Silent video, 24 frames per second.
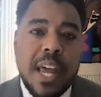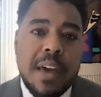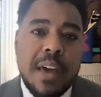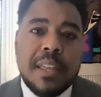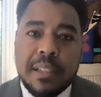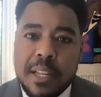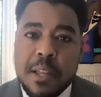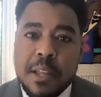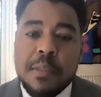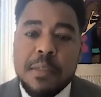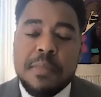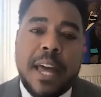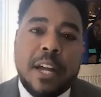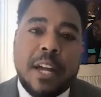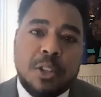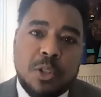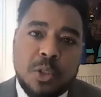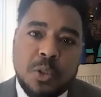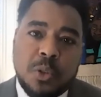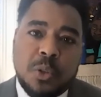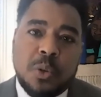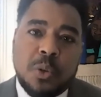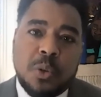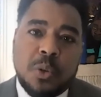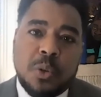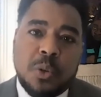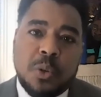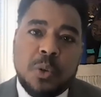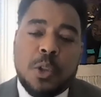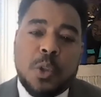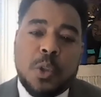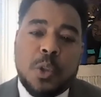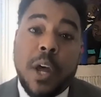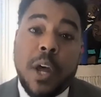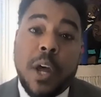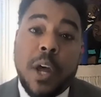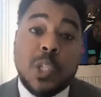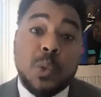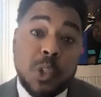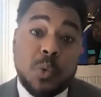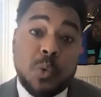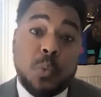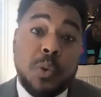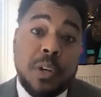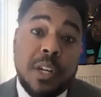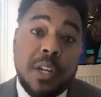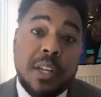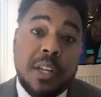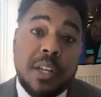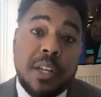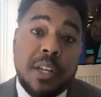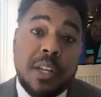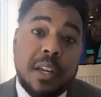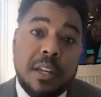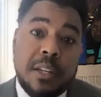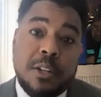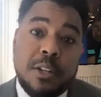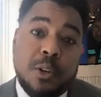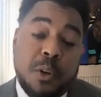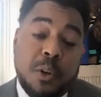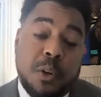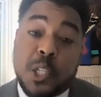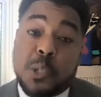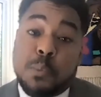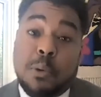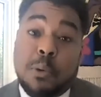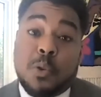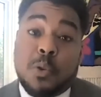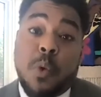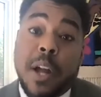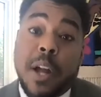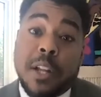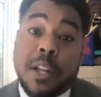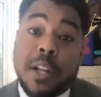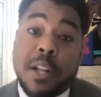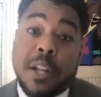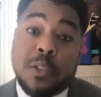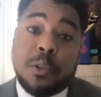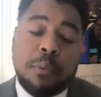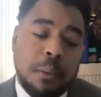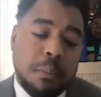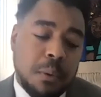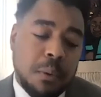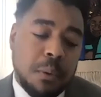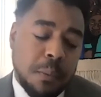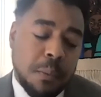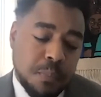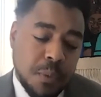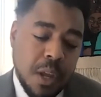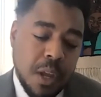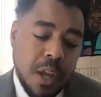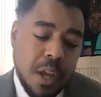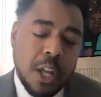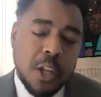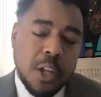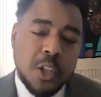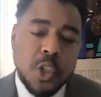and then link that to the ways in which we, expend rights to people.